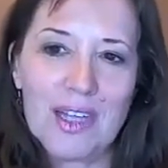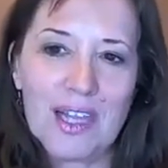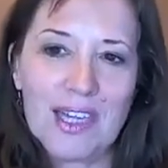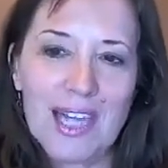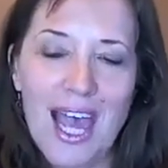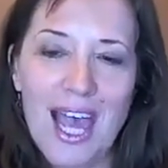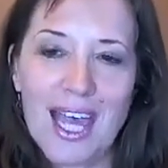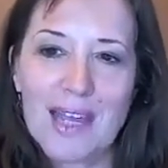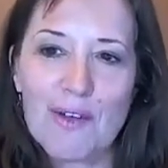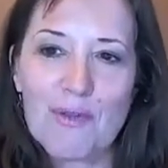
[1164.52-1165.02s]

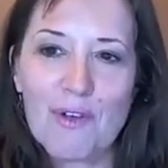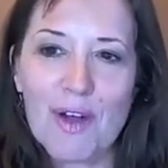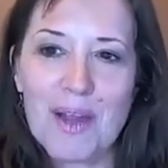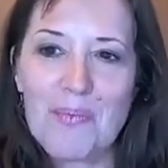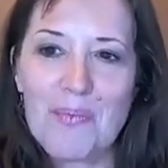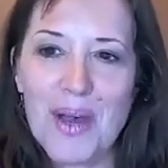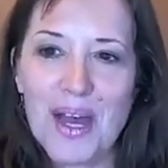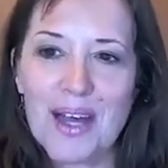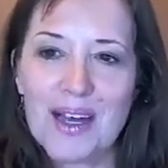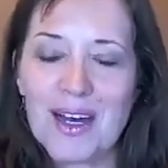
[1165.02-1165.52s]
hang it right
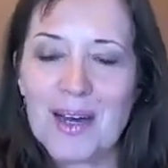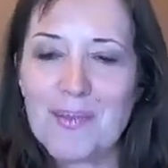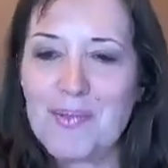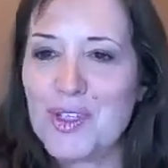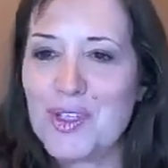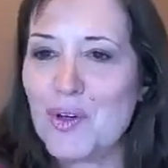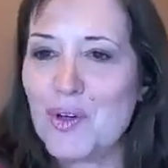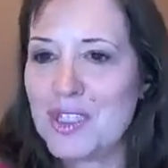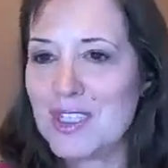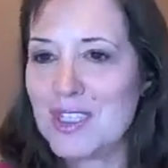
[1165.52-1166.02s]
back up
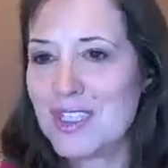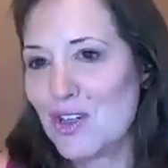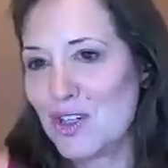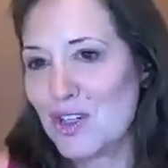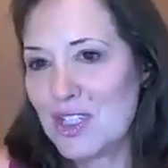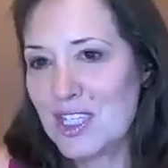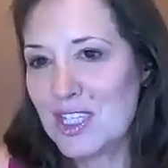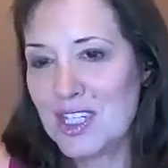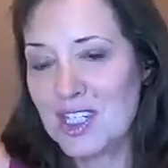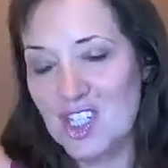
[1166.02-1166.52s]
so it
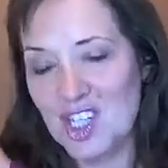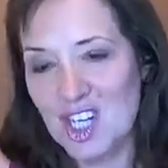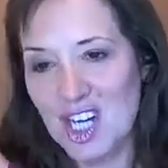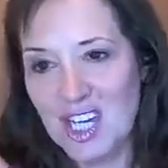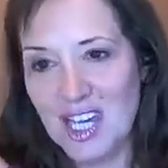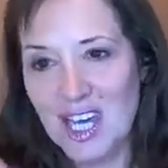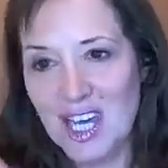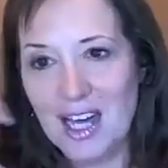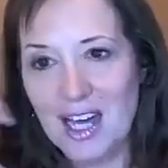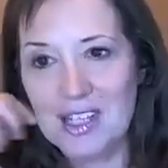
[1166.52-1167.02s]
starts to
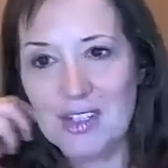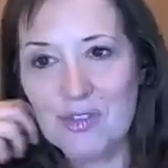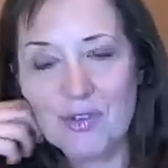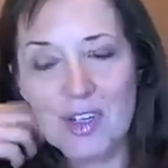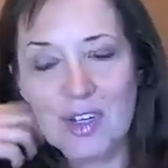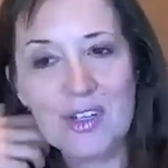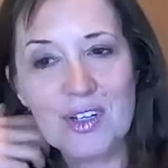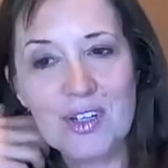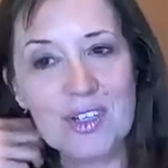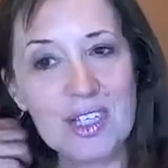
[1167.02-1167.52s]
shake out its
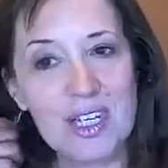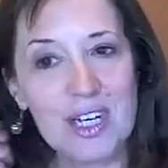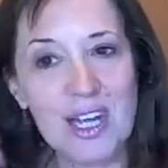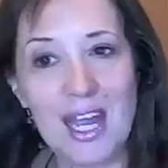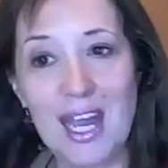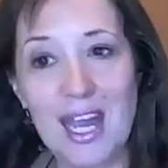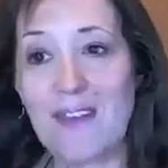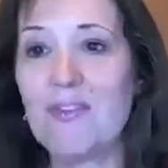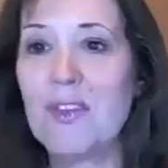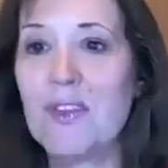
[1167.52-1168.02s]
wrinkles, and I
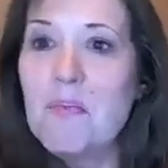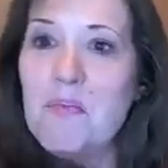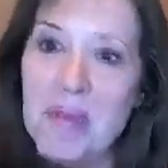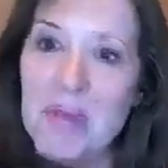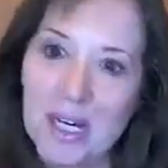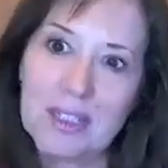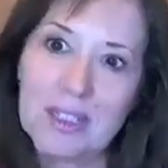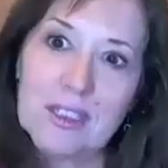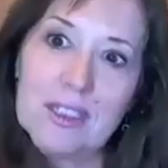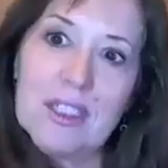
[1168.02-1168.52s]
have the
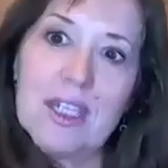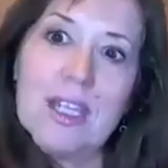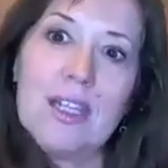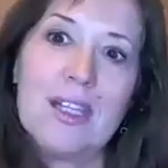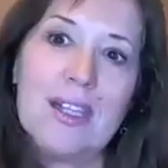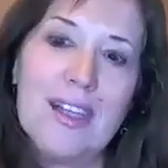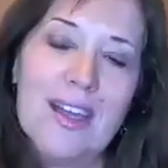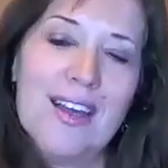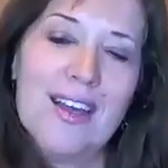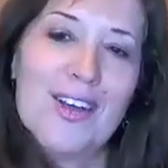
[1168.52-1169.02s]
belt.
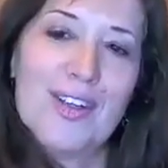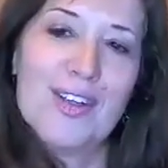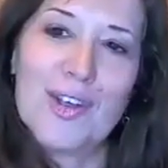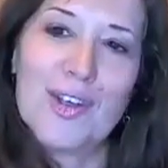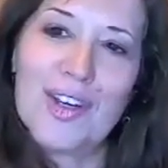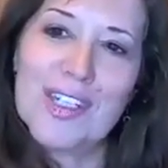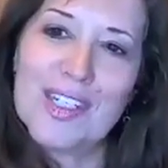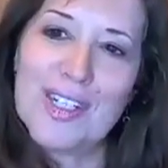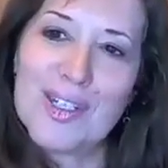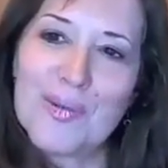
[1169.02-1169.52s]
And so
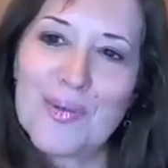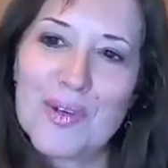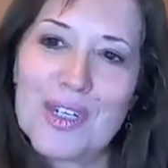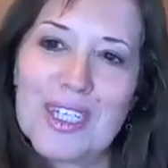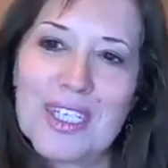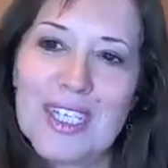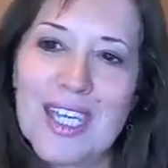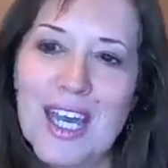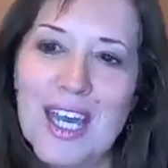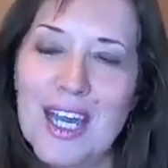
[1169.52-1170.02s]
I just want to
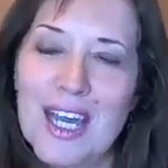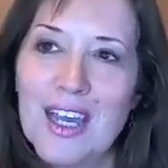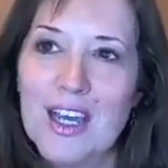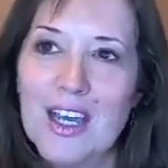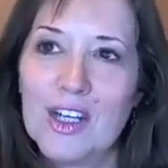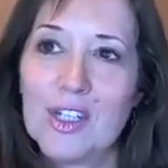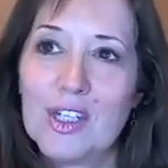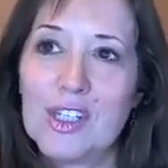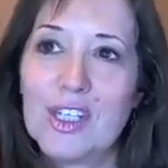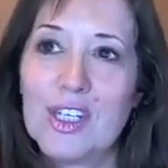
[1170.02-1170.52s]
say,
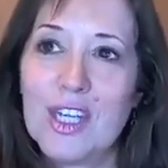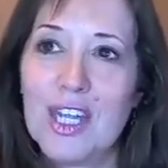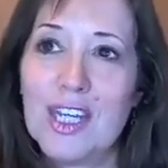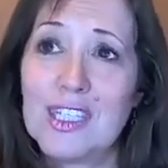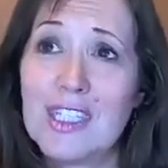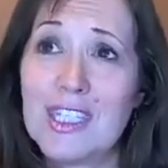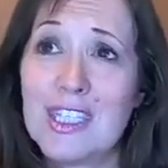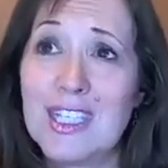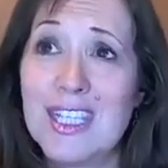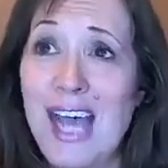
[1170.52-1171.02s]

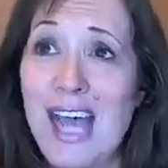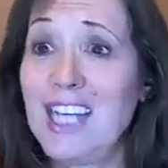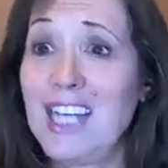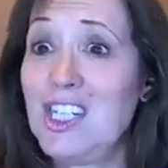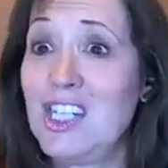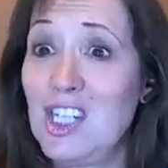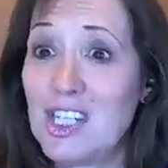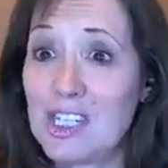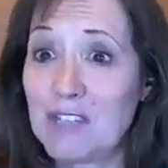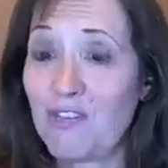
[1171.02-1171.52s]
it's not
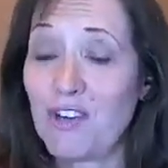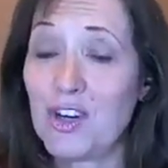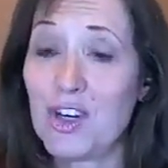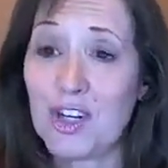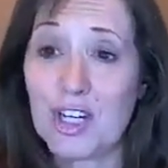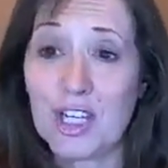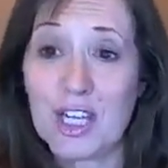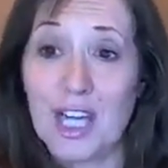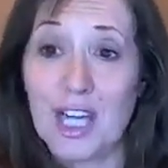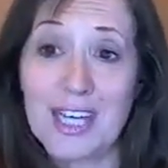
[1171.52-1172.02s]
just for your
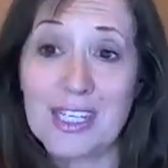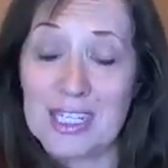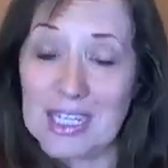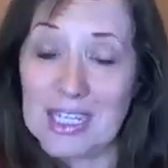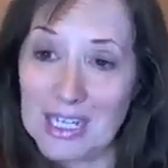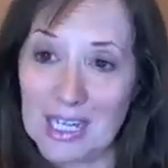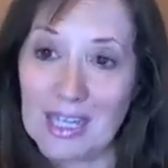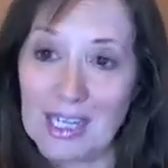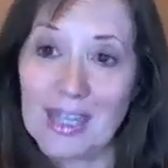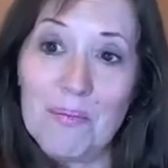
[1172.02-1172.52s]
closet.
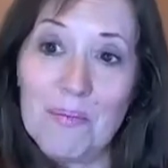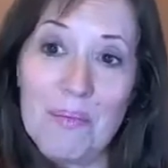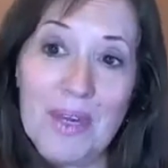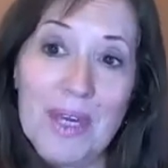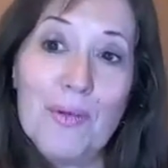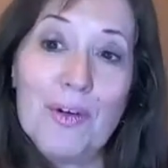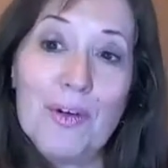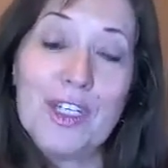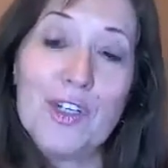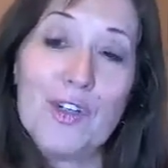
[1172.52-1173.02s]
It can be
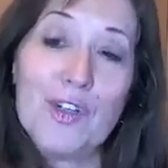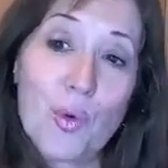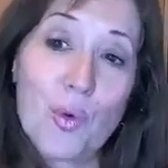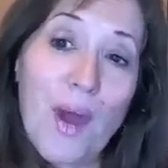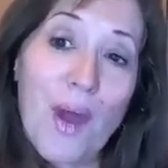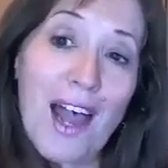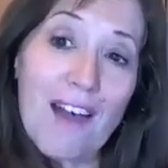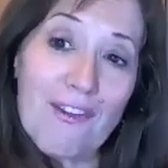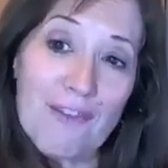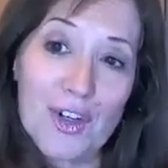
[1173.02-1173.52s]
when you
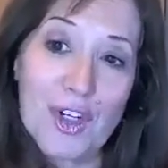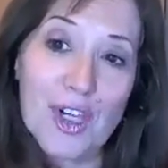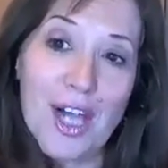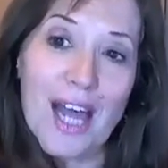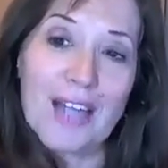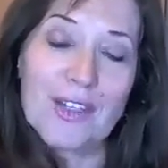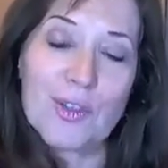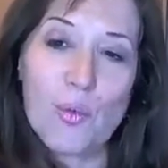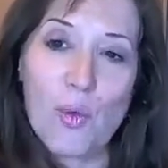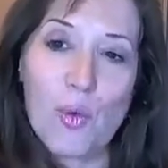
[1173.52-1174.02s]
travel
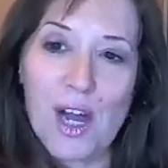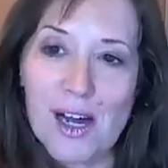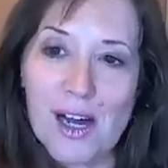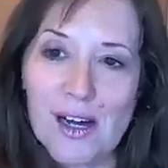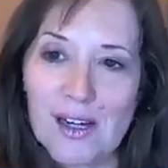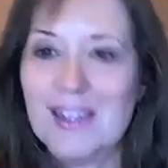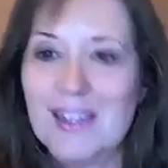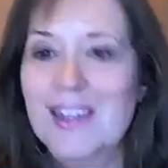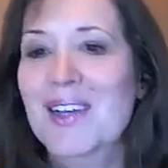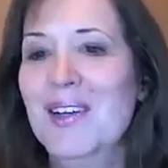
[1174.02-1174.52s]
as
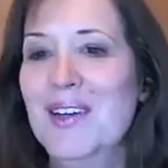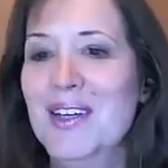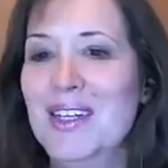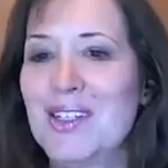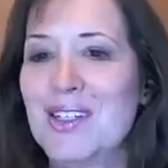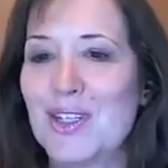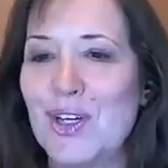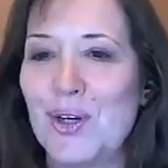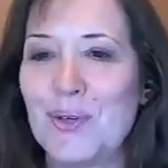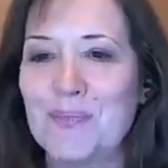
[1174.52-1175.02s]
well.
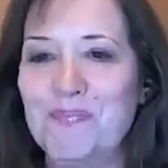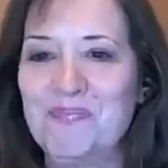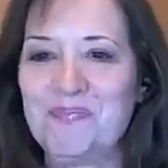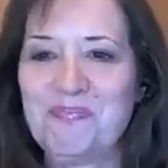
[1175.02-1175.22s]
So